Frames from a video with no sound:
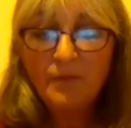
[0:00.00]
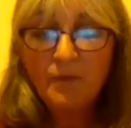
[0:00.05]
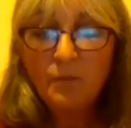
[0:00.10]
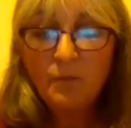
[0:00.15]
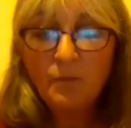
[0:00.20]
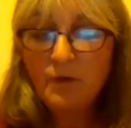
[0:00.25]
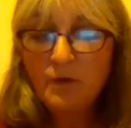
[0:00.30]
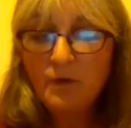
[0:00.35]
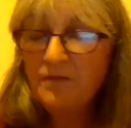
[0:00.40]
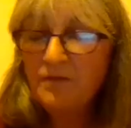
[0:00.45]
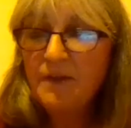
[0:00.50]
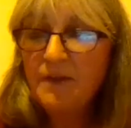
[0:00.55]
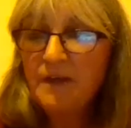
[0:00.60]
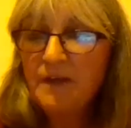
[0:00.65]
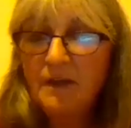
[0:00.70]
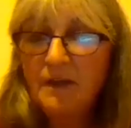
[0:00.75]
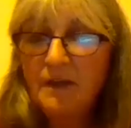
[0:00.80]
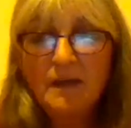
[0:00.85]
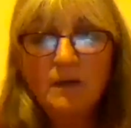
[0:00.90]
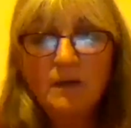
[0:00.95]
One
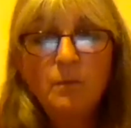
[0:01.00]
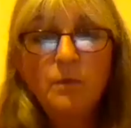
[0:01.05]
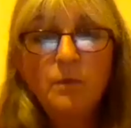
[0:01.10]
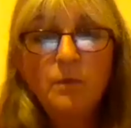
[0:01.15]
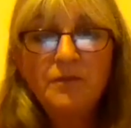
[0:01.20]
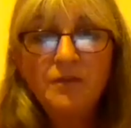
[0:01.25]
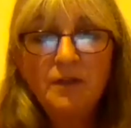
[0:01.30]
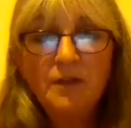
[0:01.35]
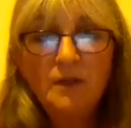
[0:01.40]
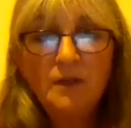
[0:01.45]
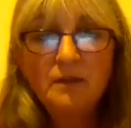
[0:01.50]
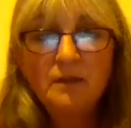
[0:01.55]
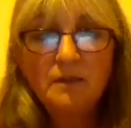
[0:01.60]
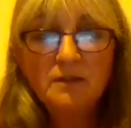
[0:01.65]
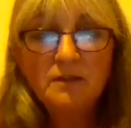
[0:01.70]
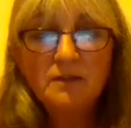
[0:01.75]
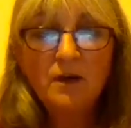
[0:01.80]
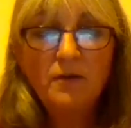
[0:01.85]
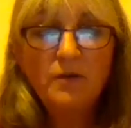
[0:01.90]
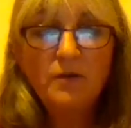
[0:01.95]
thing, again, we've seen this
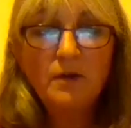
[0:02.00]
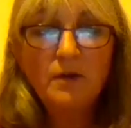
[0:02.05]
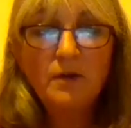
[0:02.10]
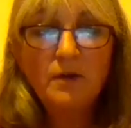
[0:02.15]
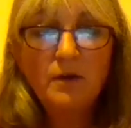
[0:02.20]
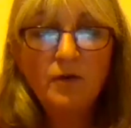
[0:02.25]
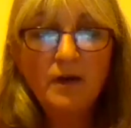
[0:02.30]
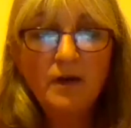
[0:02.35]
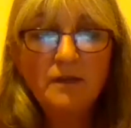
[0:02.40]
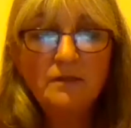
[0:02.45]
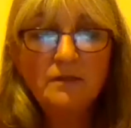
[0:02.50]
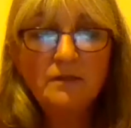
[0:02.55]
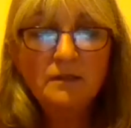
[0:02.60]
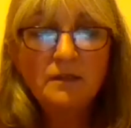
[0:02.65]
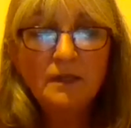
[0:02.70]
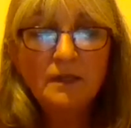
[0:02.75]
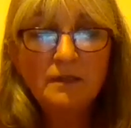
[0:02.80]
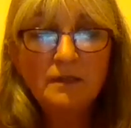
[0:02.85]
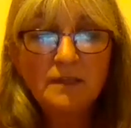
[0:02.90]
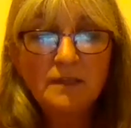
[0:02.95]
current crisis,
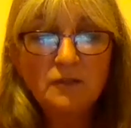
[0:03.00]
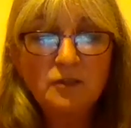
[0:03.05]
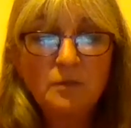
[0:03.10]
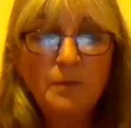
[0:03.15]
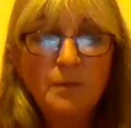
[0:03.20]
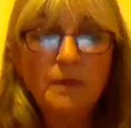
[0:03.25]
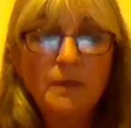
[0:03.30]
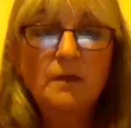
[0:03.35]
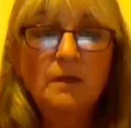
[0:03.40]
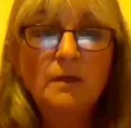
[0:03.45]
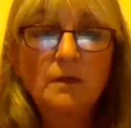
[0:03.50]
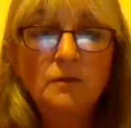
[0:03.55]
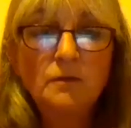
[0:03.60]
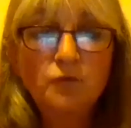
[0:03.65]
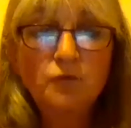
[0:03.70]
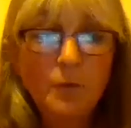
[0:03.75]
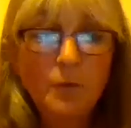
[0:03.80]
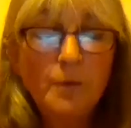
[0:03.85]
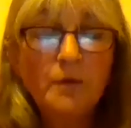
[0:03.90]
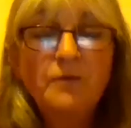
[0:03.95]
there's actually been a
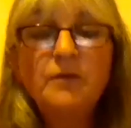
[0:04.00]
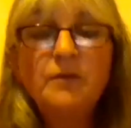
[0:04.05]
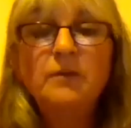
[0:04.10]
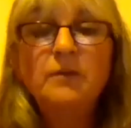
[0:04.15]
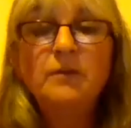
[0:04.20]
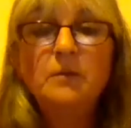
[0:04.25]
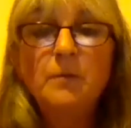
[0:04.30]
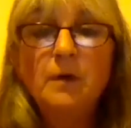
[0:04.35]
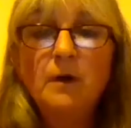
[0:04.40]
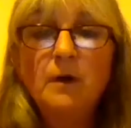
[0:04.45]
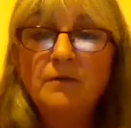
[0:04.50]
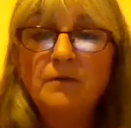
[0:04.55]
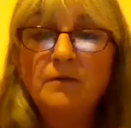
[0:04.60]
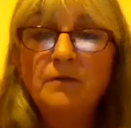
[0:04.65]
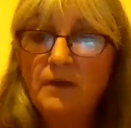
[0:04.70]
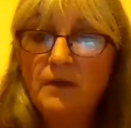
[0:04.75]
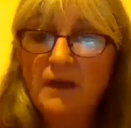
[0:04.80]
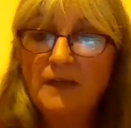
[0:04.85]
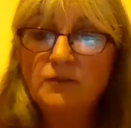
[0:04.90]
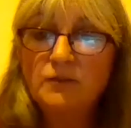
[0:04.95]
drop off in demand
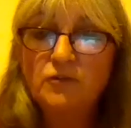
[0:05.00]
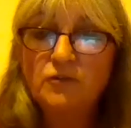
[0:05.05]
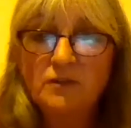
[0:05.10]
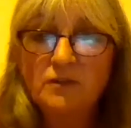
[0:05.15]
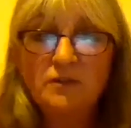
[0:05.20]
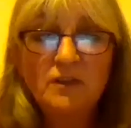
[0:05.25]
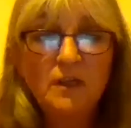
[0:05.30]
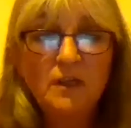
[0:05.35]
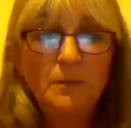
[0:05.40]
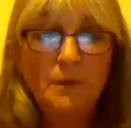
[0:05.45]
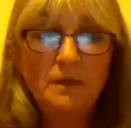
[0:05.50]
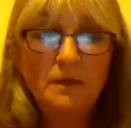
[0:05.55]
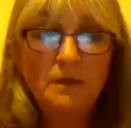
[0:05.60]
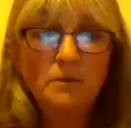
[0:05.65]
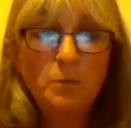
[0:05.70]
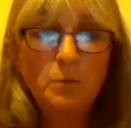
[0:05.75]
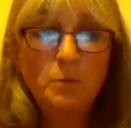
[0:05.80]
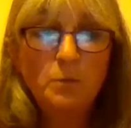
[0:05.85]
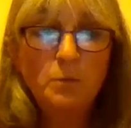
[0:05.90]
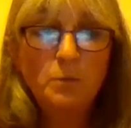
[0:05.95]
for electricity because
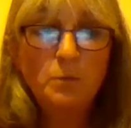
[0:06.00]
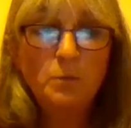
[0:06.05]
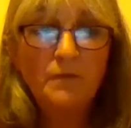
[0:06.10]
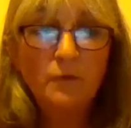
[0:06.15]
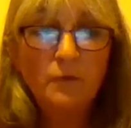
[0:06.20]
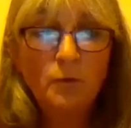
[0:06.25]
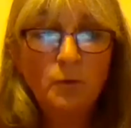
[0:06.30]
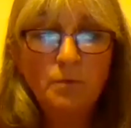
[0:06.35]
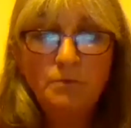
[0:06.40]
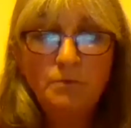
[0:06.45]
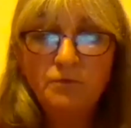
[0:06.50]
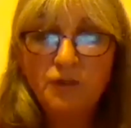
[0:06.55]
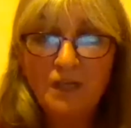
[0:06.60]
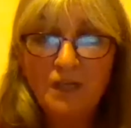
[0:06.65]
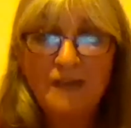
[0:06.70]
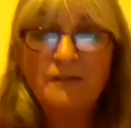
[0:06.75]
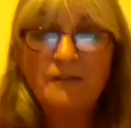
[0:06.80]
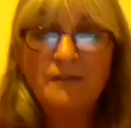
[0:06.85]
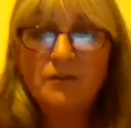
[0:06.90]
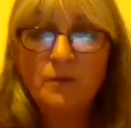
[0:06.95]
we've all
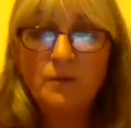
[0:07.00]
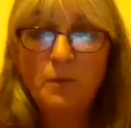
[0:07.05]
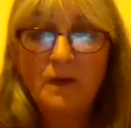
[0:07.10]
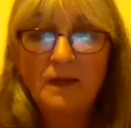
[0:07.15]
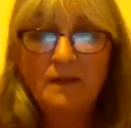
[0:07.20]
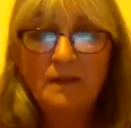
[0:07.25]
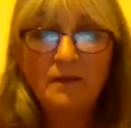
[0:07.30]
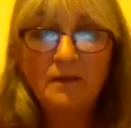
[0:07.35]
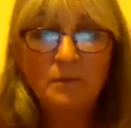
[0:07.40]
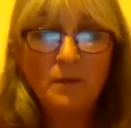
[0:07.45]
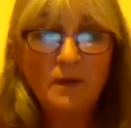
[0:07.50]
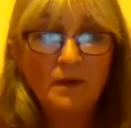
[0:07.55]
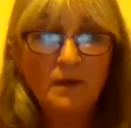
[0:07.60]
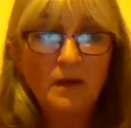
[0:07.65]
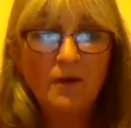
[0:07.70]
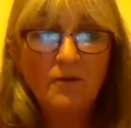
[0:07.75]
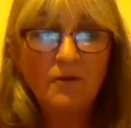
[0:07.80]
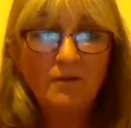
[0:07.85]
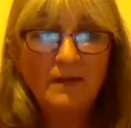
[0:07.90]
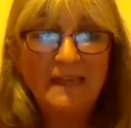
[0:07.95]
changed the way that we're
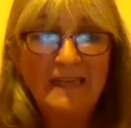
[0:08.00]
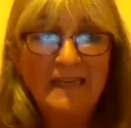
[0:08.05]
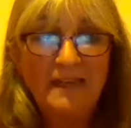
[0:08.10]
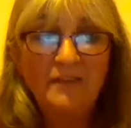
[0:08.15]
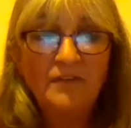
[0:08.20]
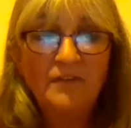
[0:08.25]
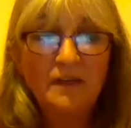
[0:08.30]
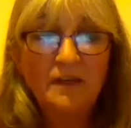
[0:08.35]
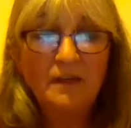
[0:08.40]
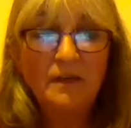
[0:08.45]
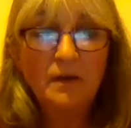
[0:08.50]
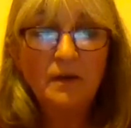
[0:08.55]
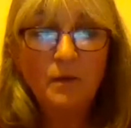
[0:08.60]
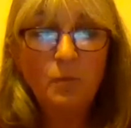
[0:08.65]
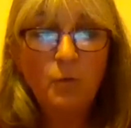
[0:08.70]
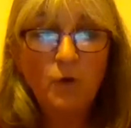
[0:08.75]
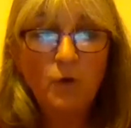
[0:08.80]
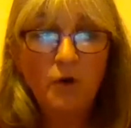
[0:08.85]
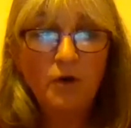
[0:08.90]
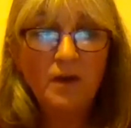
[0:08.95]
currently living and
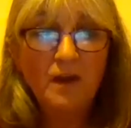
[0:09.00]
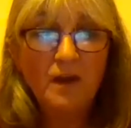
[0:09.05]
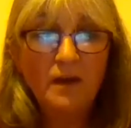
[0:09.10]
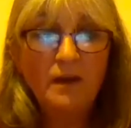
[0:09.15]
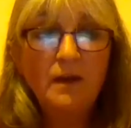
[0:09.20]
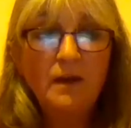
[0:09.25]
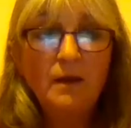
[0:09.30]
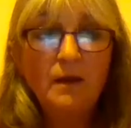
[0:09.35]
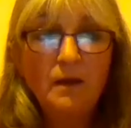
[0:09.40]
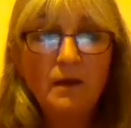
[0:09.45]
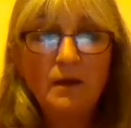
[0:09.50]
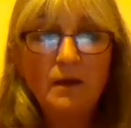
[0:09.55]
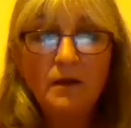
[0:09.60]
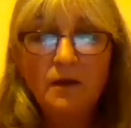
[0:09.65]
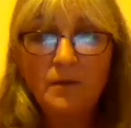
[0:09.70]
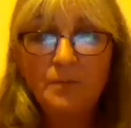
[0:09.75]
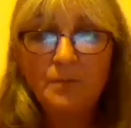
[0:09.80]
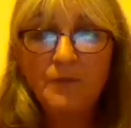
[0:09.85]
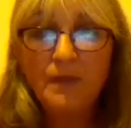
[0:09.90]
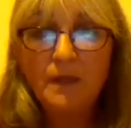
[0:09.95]
working.
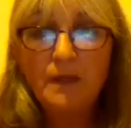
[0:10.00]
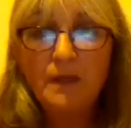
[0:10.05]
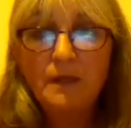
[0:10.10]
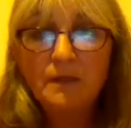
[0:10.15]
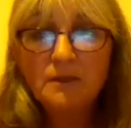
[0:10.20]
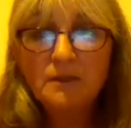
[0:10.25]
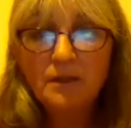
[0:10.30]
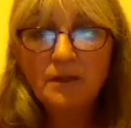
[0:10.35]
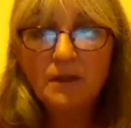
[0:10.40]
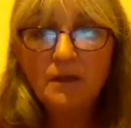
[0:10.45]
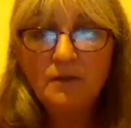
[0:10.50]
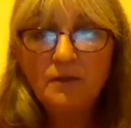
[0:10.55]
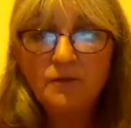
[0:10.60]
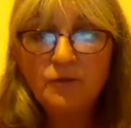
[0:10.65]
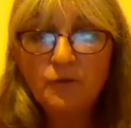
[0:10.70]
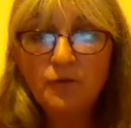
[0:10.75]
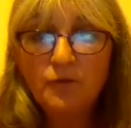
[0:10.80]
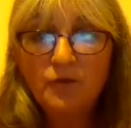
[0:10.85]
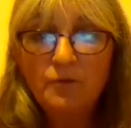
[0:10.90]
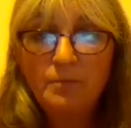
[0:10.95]
So those
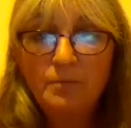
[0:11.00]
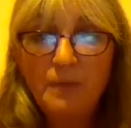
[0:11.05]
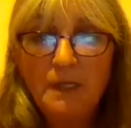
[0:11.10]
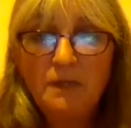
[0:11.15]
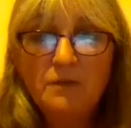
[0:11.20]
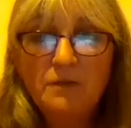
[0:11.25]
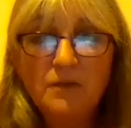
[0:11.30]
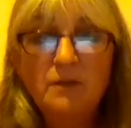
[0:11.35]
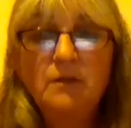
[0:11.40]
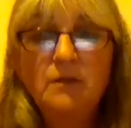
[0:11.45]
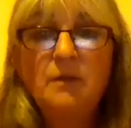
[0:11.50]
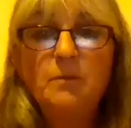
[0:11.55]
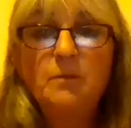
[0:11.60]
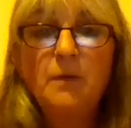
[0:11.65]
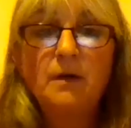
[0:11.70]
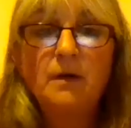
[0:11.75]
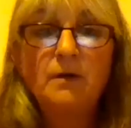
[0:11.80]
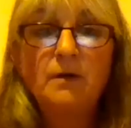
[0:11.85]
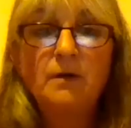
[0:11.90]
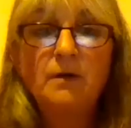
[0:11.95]
sort of peaks in
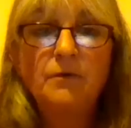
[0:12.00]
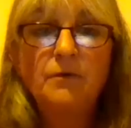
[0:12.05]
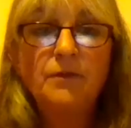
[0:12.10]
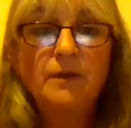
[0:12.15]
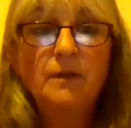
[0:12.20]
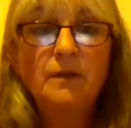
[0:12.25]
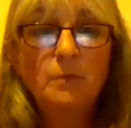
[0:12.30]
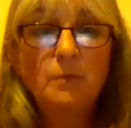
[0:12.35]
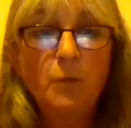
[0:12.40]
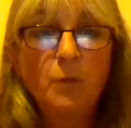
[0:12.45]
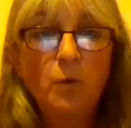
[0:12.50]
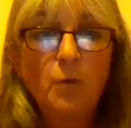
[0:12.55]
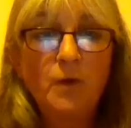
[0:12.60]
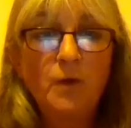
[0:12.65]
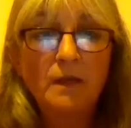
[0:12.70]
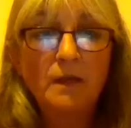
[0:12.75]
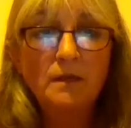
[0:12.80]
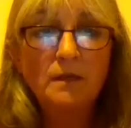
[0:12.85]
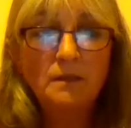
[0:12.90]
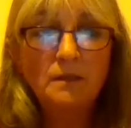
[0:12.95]
demand in the
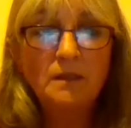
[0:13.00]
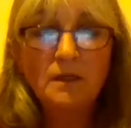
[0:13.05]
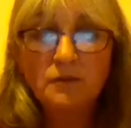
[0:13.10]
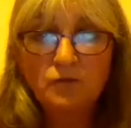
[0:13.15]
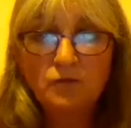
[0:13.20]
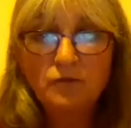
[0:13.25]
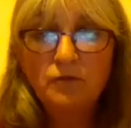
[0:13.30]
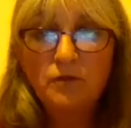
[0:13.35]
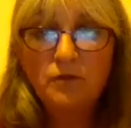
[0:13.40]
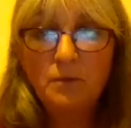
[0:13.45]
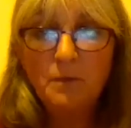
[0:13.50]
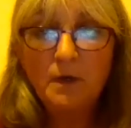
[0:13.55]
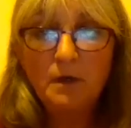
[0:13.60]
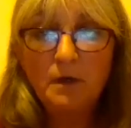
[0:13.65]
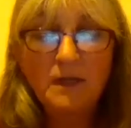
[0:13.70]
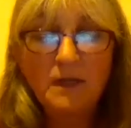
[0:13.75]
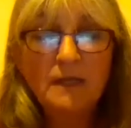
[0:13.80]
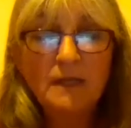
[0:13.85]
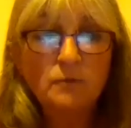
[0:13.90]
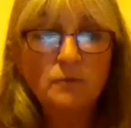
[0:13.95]
morning and industrial demand
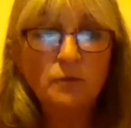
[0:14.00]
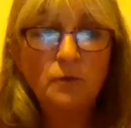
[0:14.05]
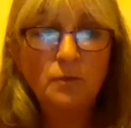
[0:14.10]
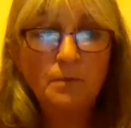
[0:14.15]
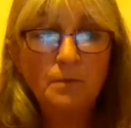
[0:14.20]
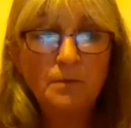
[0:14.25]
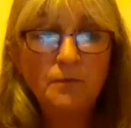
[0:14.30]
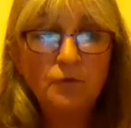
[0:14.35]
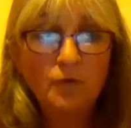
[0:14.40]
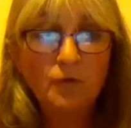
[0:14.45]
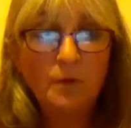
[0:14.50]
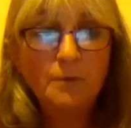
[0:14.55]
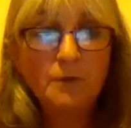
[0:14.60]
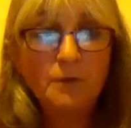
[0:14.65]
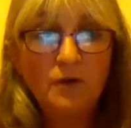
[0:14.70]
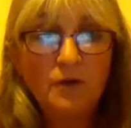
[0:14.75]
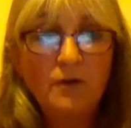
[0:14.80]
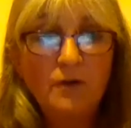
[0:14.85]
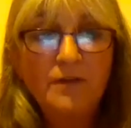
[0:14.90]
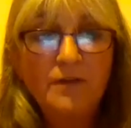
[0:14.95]
has all dropped
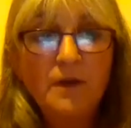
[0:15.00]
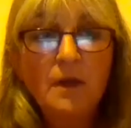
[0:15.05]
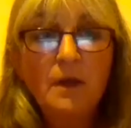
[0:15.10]
off.